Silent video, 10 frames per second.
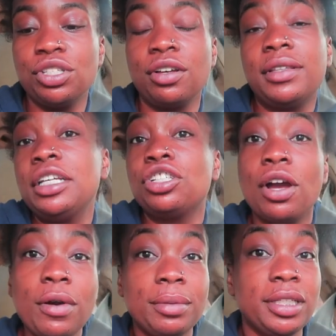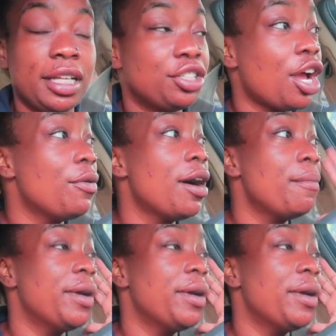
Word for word: so if they show up, then they show up,